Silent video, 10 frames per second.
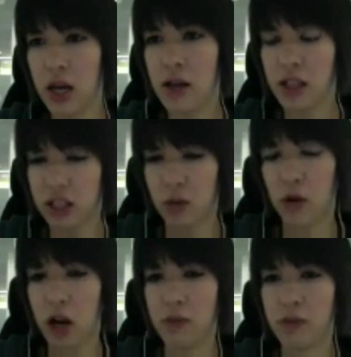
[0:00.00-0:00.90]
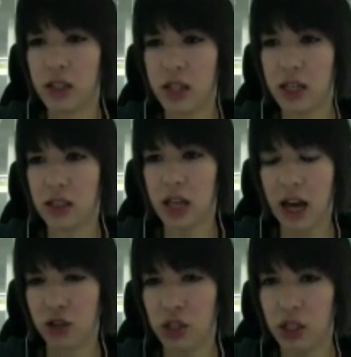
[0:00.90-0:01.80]
that someone comes and says,
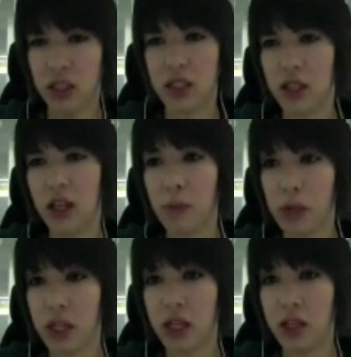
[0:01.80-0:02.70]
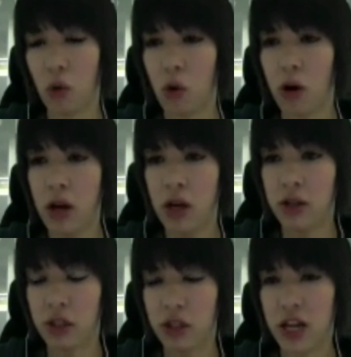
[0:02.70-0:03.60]
actually, this isn't complete, or
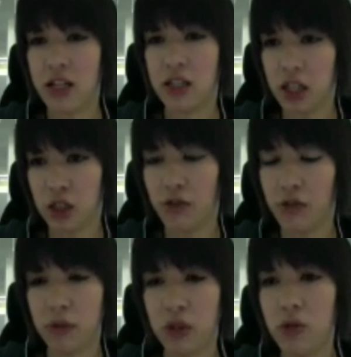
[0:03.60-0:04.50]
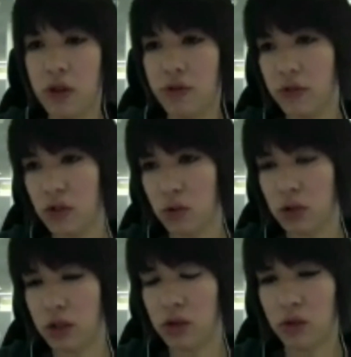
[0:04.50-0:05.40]
the data is actually from two different
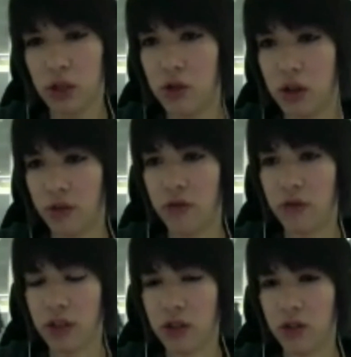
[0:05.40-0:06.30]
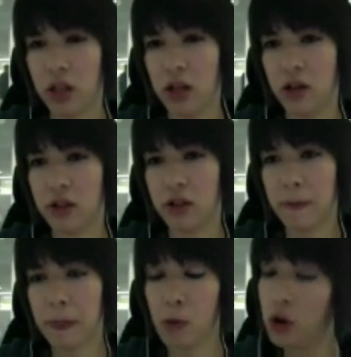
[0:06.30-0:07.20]
sources or two different fiscal years.
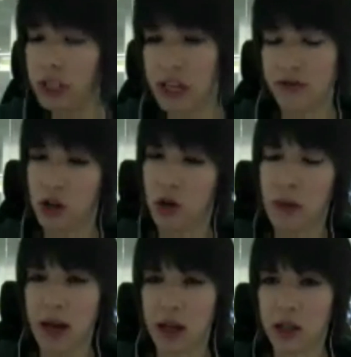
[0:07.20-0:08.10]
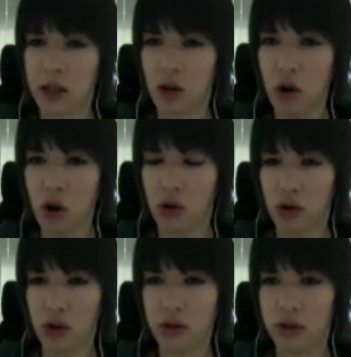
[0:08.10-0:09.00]
We're going to have to go back
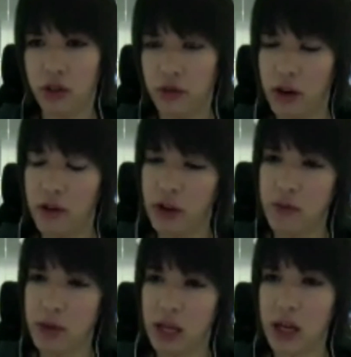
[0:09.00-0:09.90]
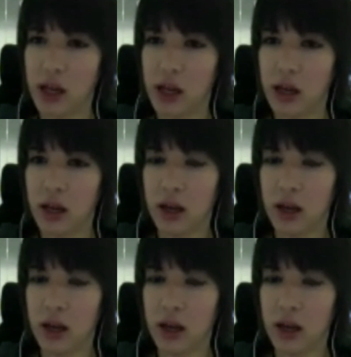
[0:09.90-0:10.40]
all to the very, very beginning.